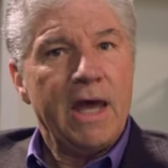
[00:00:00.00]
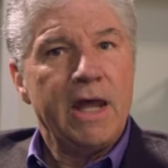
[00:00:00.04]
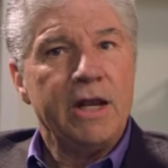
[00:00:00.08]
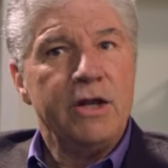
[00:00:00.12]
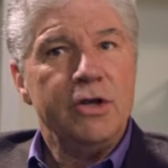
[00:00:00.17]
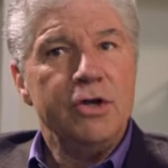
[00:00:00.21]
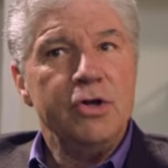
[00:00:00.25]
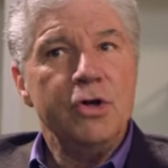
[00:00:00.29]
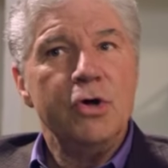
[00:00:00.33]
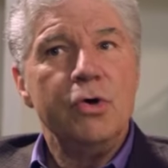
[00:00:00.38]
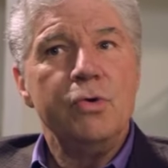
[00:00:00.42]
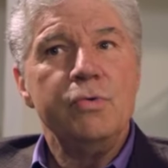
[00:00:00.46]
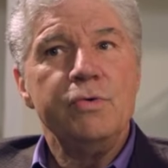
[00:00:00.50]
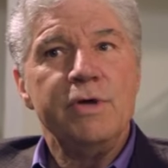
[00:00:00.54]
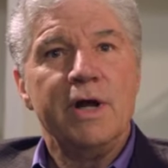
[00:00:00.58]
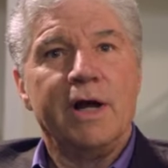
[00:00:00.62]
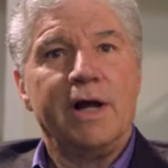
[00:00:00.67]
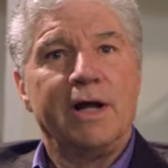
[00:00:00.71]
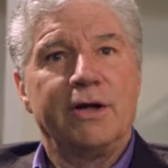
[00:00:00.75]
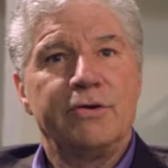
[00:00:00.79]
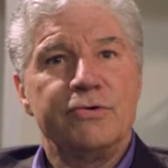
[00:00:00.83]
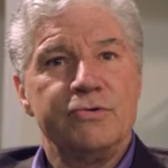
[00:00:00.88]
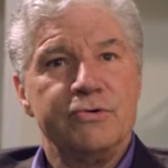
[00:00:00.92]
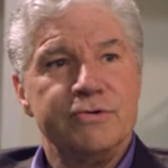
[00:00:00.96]
And no
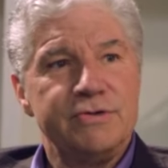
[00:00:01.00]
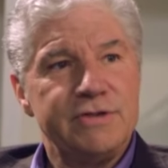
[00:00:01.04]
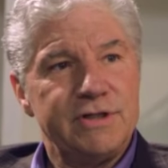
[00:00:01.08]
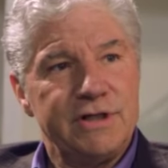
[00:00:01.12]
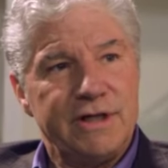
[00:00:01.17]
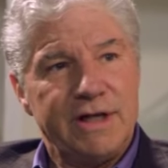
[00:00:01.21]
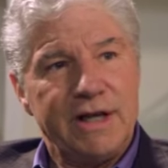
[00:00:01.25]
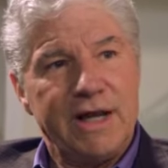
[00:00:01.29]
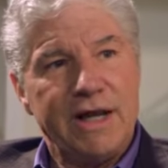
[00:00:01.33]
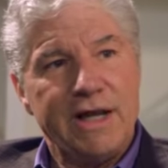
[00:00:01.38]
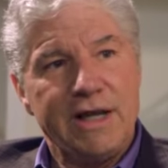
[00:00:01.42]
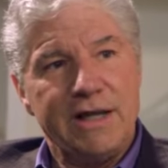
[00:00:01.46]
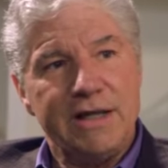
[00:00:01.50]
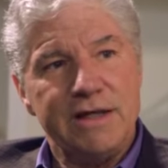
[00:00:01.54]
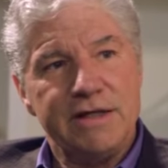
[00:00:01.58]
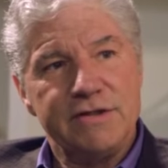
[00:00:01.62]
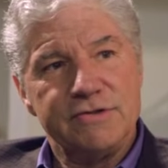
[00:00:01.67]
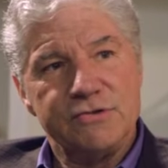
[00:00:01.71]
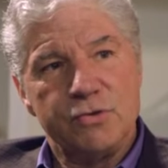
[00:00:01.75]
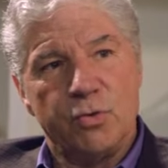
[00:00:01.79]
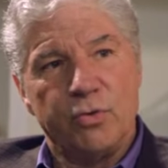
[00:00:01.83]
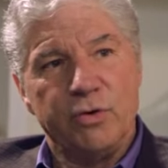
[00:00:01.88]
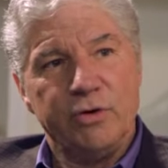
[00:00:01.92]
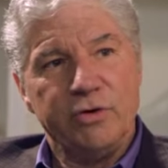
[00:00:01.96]
doctor today
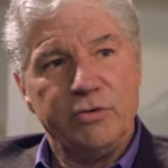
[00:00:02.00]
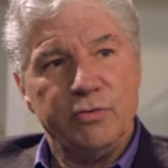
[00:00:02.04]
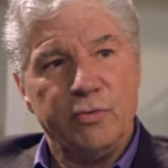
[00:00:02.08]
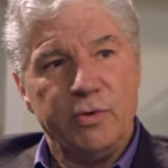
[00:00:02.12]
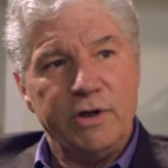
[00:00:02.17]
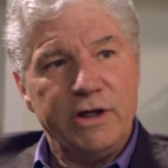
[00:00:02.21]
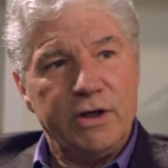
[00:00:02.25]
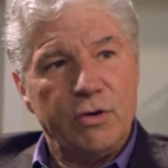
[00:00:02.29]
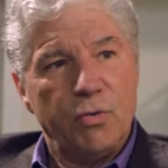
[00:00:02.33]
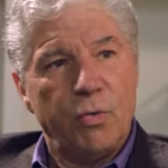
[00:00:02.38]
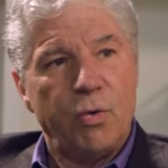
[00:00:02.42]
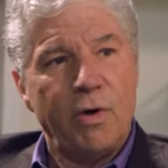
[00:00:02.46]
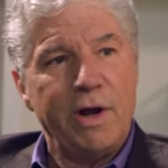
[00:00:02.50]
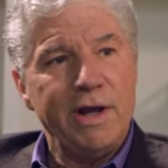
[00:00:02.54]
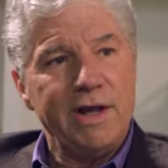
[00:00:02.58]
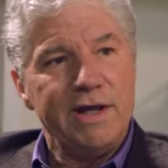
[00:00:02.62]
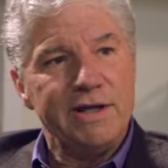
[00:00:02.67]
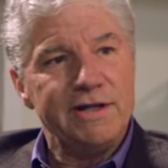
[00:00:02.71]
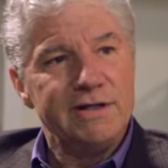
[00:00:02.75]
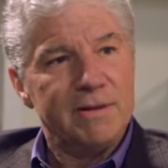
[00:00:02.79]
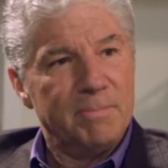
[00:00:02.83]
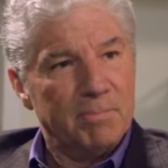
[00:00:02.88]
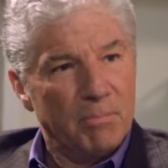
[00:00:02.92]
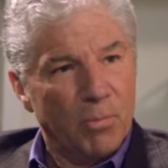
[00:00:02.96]
is going to
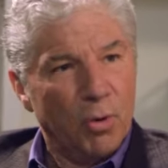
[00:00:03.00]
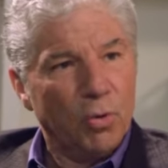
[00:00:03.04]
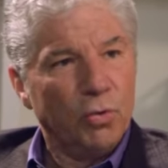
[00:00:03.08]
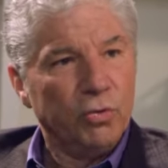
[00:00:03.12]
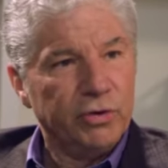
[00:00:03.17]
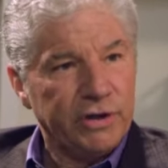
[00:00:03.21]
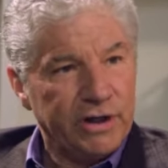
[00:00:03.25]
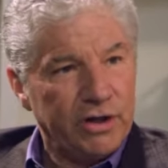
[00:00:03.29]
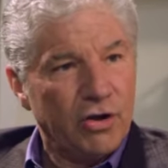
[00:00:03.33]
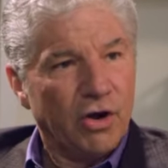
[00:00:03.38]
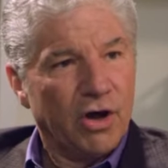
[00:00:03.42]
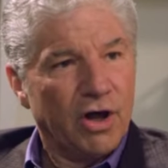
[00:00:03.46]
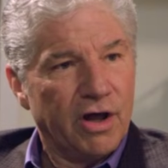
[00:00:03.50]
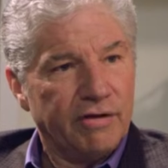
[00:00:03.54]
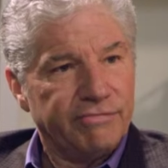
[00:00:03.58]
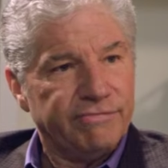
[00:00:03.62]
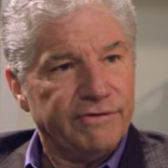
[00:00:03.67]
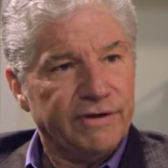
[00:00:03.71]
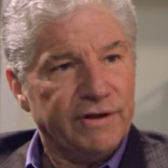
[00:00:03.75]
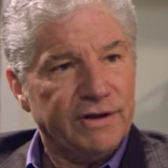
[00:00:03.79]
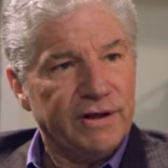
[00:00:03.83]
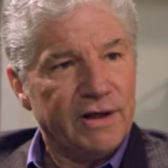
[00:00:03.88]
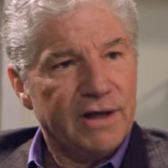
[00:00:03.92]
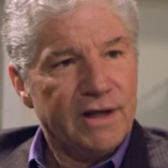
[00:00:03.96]
equate a moldy
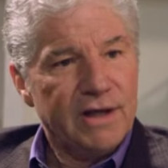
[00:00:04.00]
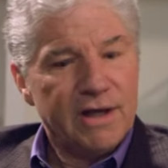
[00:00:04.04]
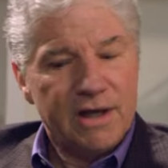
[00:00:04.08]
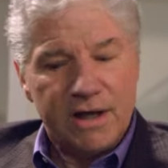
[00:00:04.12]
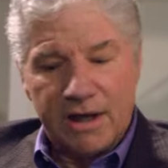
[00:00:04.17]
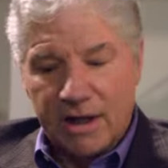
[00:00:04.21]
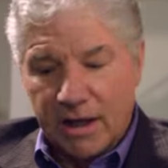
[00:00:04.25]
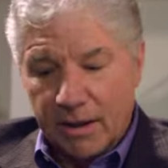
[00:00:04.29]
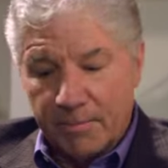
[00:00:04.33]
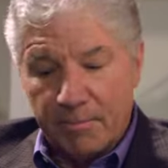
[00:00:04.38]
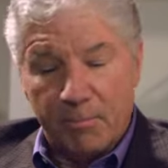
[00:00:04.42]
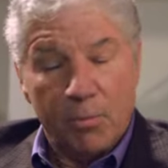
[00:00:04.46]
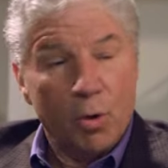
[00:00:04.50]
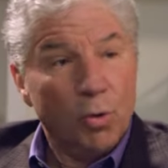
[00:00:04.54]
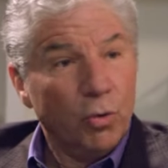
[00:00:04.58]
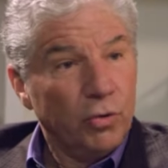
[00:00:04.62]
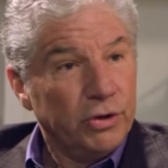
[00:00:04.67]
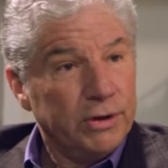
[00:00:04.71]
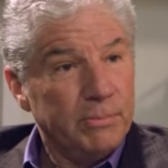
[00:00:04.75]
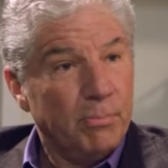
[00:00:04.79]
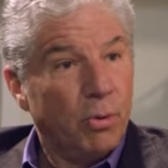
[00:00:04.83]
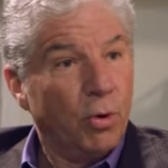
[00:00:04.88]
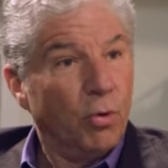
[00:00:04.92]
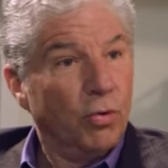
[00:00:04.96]
coffee, a
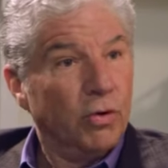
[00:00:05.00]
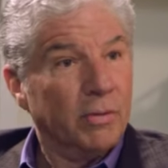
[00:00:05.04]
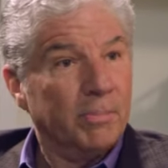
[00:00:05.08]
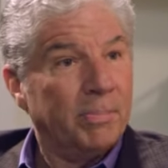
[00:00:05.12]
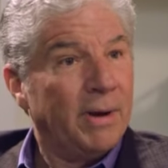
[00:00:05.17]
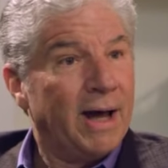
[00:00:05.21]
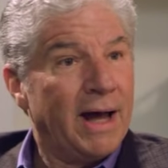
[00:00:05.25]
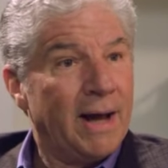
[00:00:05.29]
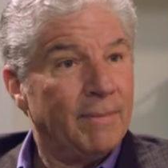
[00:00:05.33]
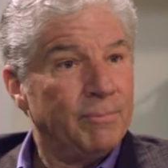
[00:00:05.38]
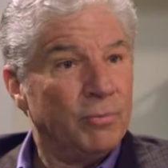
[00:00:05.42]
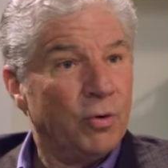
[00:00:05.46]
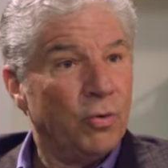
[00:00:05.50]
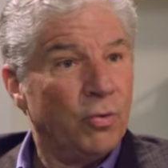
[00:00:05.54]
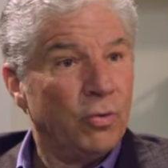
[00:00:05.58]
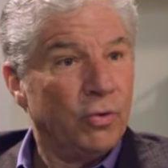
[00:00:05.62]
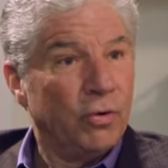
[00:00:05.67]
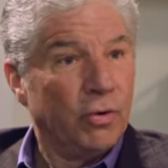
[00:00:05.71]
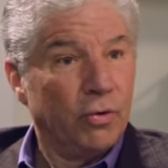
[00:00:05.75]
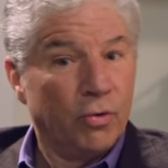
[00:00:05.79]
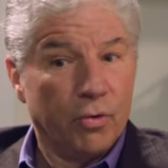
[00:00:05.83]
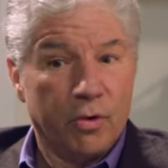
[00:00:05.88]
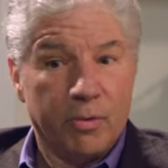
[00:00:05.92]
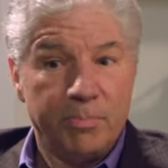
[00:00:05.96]
moldy bowl of
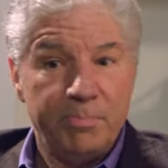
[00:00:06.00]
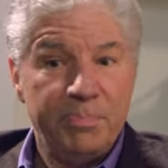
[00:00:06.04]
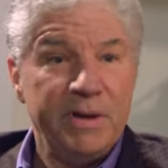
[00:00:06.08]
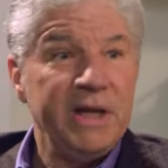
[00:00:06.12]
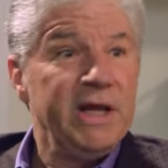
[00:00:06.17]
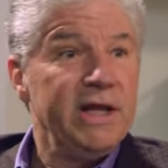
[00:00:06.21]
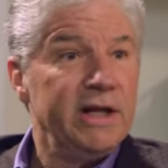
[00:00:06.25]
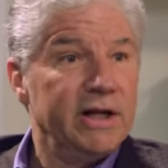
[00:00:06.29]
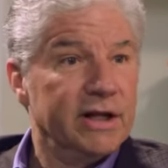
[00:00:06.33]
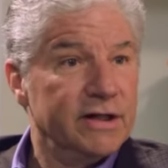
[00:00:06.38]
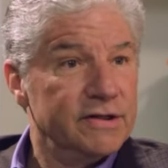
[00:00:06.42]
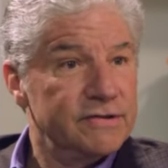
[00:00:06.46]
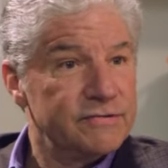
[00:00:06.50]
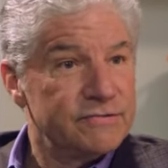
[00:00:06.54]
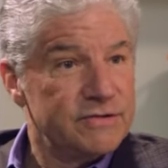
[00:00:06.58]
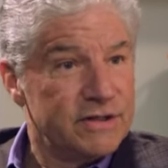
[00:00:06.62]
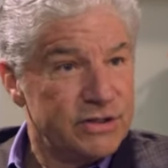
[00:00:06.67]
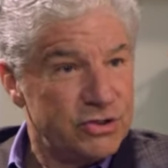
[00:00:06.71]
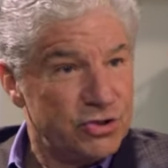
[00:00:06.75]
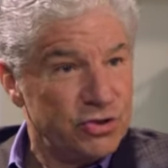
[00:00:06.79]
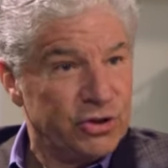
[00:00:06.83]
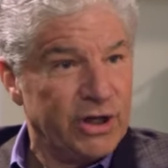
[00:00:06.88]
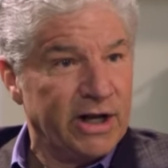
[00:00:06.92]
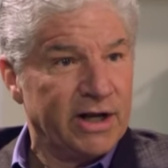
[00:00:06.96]
popcorn or peanuts
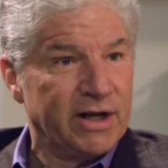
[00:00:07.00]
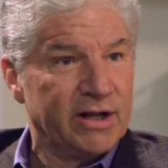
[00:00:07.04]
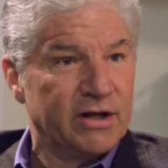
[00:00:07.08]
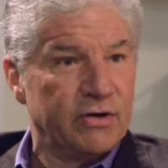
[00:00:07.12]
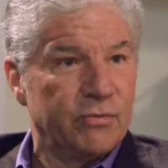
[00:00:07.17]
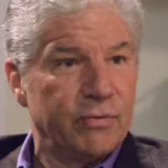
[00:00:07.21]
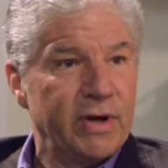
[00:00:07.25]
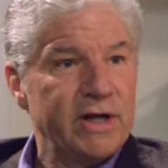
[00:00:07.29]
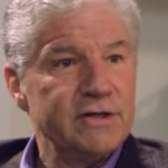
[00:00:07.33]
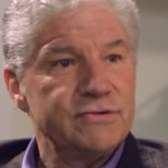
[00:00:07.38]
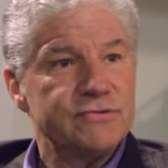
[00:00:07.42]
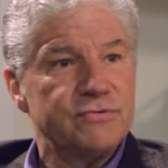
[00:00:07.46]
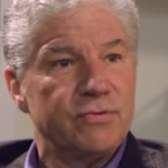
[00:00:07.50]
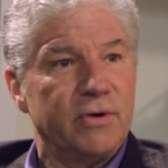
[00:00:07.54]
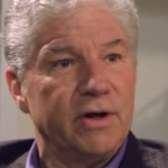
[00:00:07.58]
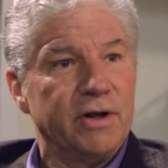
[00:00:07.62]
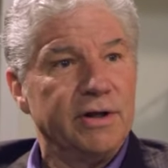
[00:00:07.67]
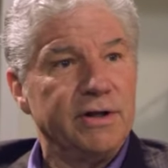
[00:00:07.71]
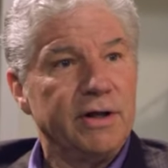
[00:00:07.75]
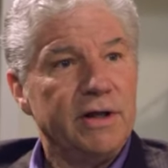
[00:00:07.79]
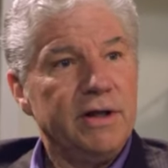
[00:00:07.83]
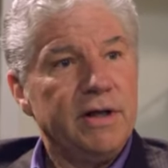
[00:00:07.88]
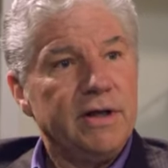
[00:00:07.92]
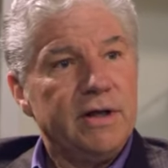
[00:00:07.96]
that you get at a
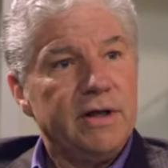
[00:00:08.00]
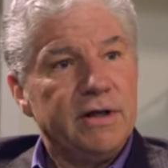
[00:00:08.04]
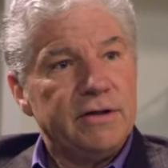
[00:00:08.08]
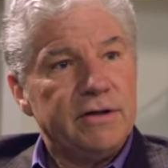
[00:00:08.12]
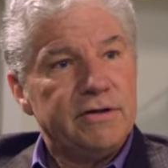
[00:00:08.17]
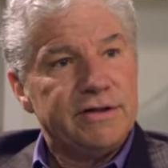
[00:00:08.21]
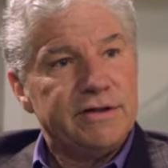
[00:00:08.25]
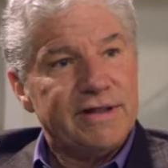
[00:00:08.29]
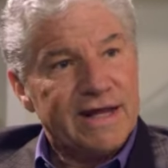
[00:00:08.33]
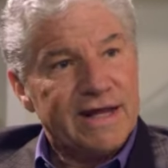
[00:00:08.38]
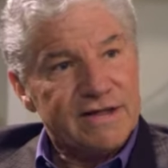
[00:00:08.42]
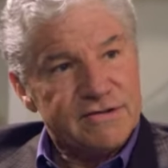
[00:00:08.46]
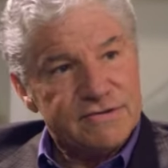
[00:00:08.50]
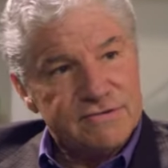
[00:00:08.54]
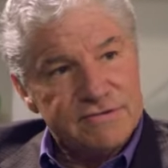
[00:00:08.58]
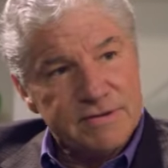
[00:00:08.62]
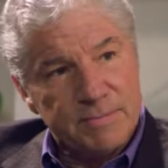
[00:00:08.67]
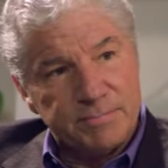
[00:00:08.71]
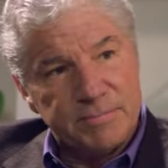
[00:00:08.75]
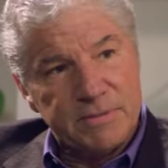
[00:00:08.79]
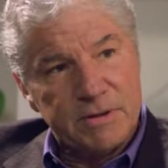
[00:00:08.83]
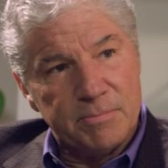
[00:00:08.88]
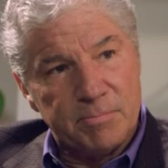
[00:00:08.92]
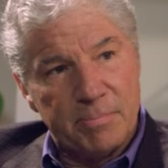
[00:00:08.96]
restaurant to that
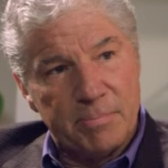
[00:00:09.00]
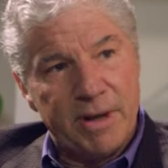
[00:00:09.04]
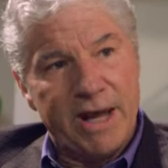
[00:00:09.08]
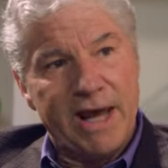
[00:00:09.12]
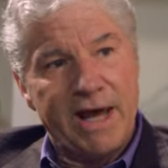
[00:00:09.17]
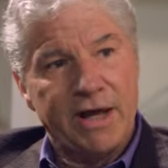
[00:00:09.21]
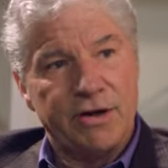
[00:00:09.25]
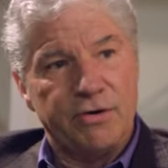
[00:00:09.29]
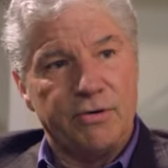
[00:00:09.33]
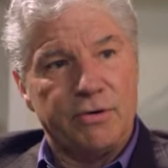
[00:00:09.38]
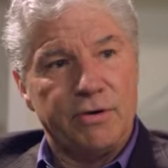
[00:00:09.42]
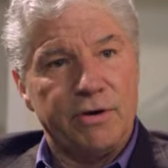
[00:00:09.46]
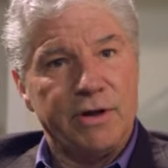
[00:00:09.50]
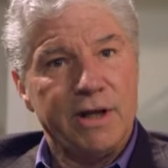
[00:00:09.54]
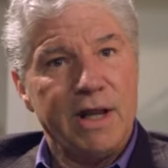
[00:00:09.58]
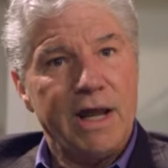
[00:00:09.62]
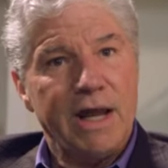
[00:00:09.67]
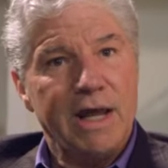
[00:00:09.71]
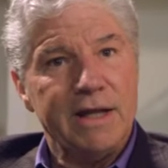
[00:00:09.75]
symptom pattern.